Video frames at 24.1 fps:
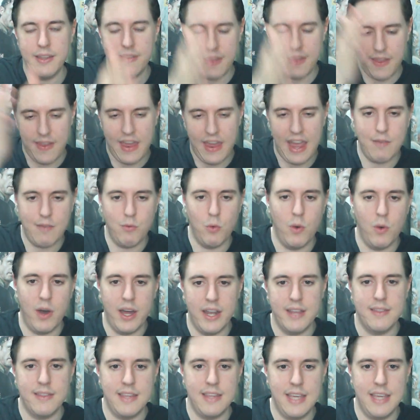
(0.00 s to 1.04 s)
And then they have one
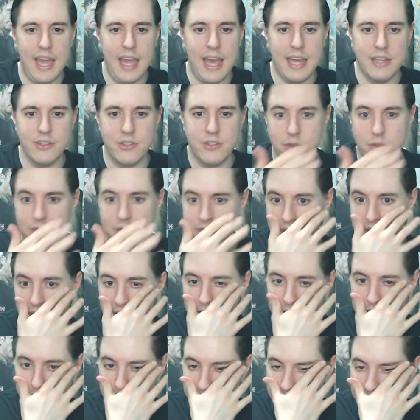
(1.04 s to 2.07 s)
at the end. So it's
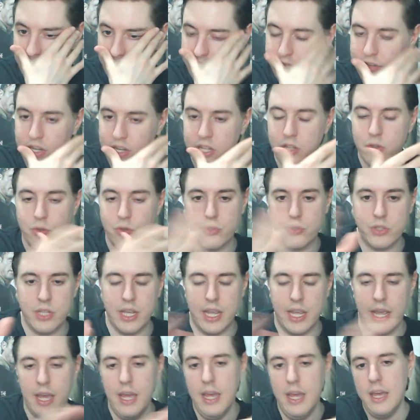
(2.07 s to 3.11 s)
kind of an
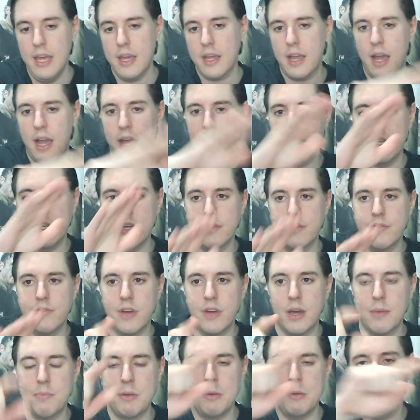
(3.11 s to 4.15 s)
interesting kind
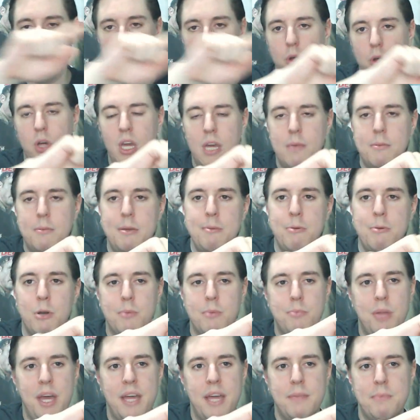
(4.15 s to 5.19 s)
of people
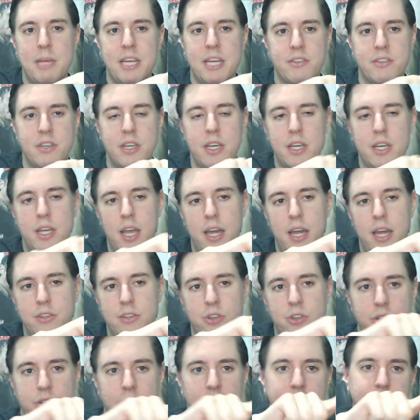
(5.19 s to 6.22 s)
complain because it kind of
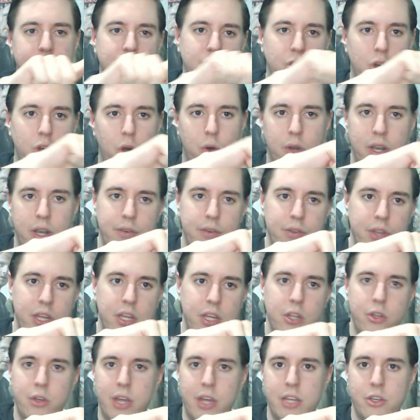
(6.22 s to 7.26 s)
starts off slow and
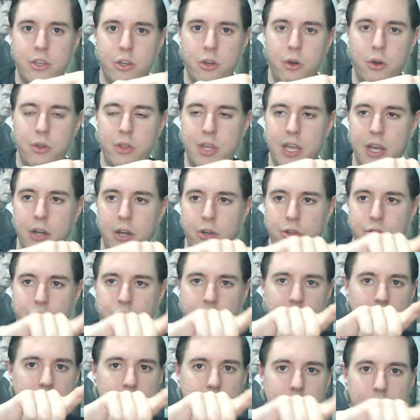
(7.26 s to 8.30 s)
everything. You're getting to know all the characters,
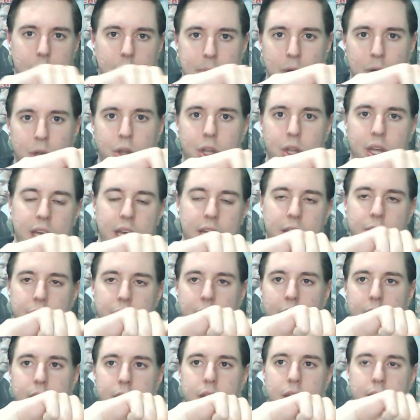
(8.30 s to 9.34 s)
you get your building, and you
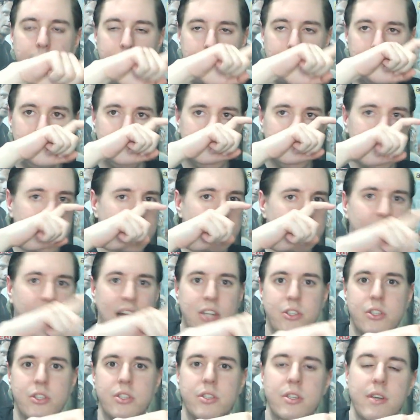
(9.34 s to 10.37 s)
got the kind of
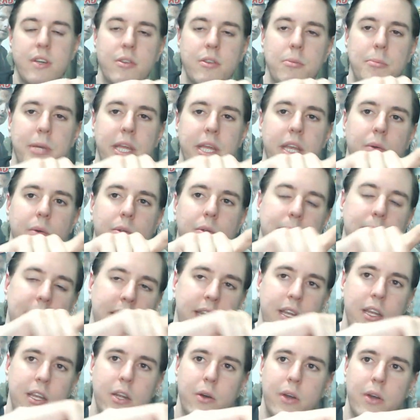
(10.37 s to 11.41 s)
tragedy stuff at the beginning with
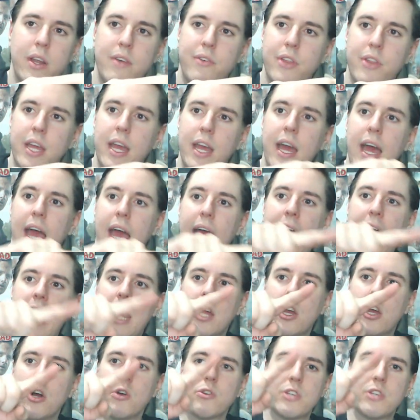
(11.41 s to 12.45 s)
Magneto and everything.
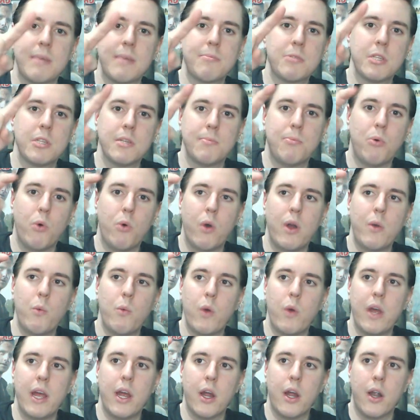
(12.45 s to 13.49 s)
And it goes up to the point
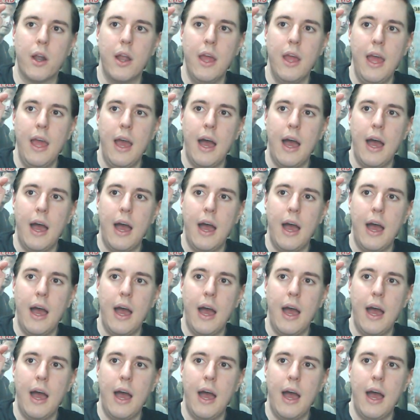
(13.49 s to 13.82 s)
where,